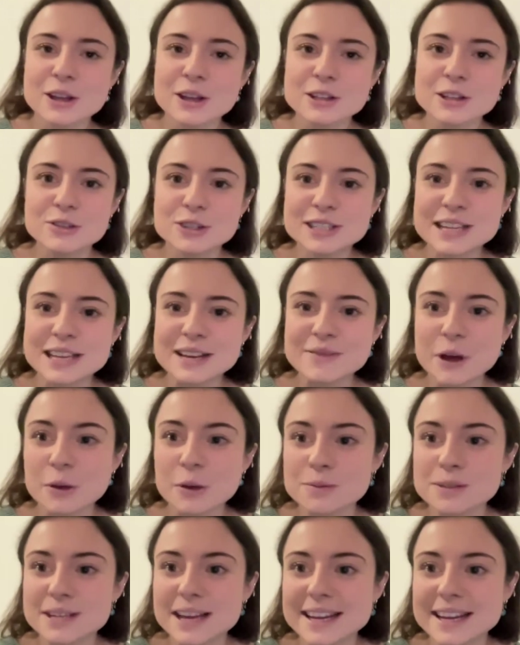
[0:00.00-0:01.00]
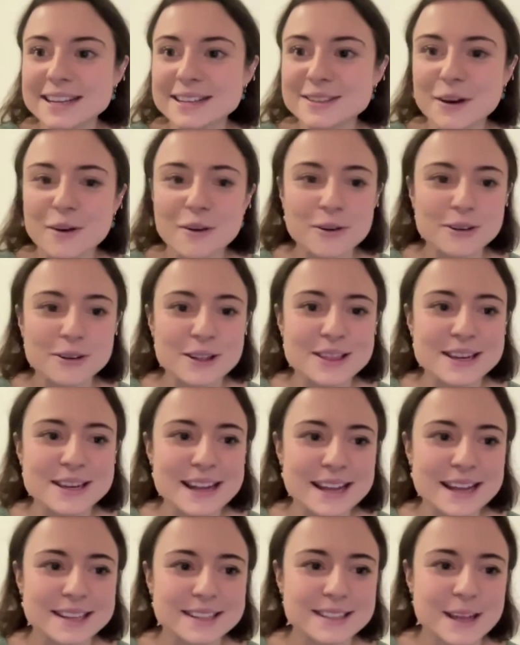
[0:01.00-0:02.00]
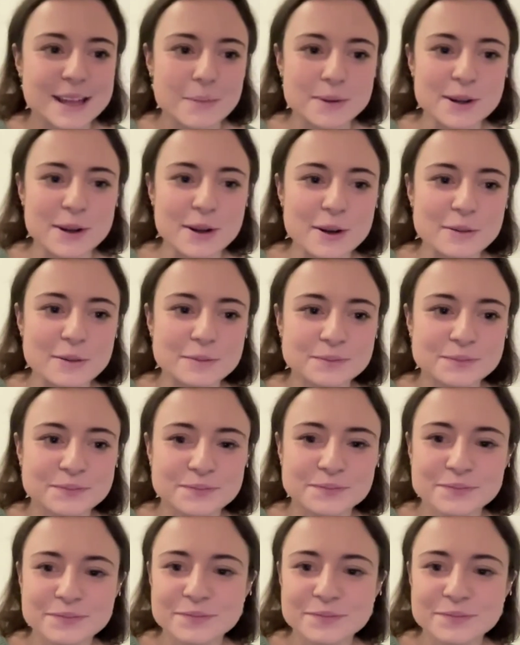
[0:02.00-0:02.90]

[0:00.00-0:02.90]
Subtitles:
to receive updates on the next seminar.